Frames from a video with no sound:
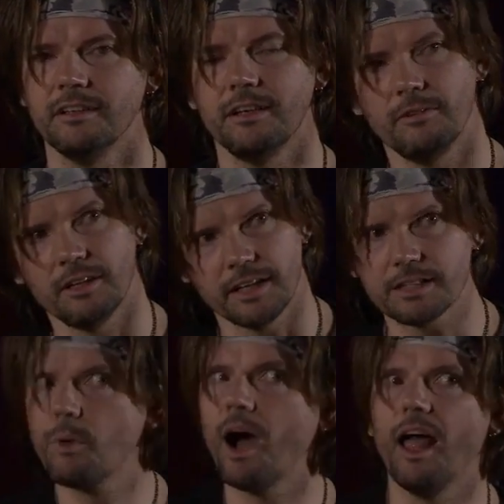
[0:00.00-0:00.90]
Well,
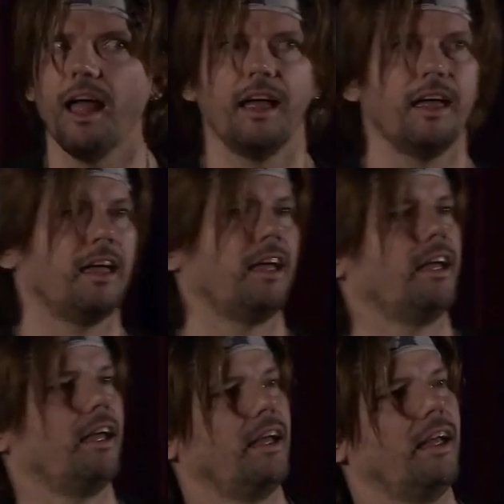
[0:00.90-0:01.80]
guess what?
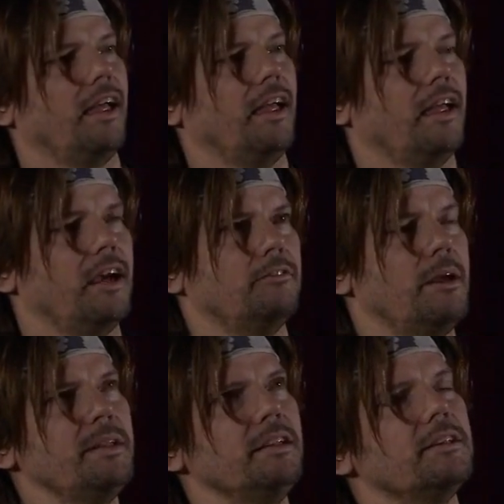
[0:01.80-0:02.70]

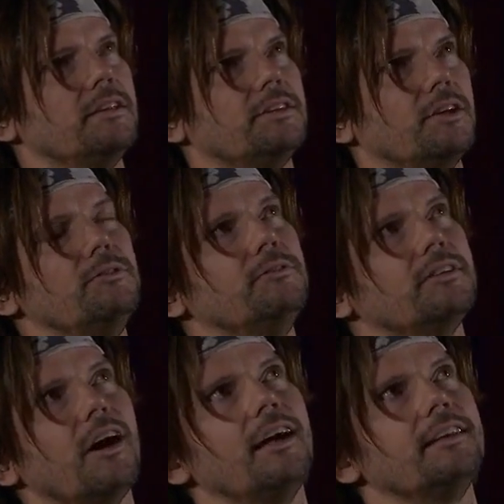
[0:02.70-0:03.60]
Women do
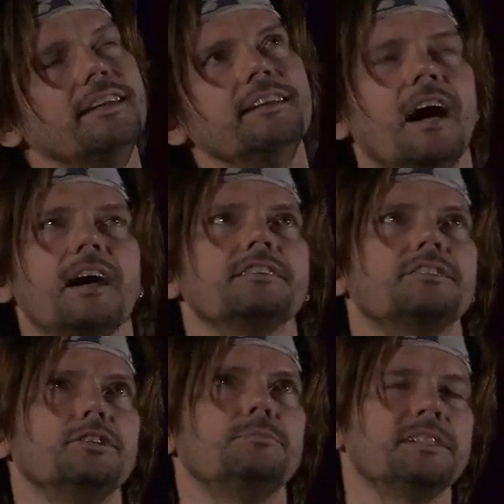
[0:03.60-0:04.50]
not need us
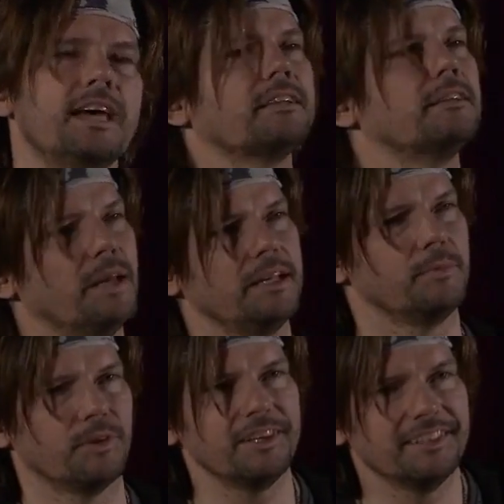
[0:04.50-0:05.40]
to protect them
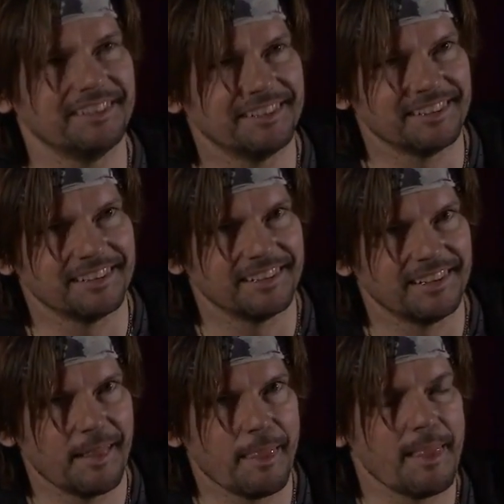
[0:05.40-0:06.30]
anymore.
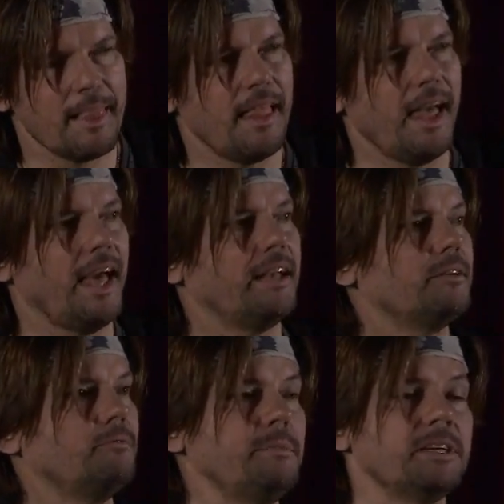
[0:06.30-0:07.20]

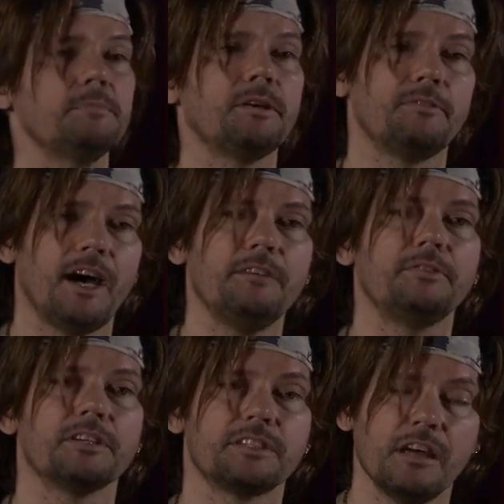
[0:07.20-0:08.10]
And women can provide
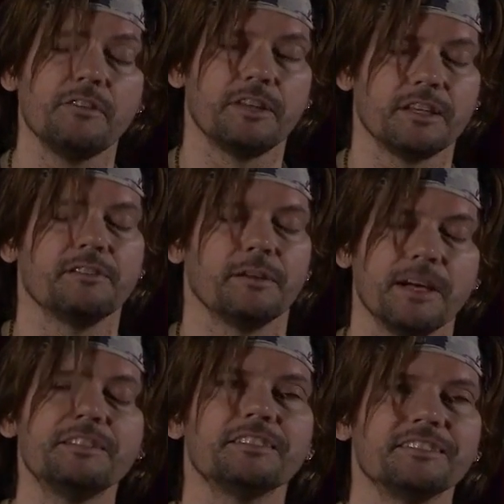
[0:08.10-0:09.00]
for herself, thank you very much,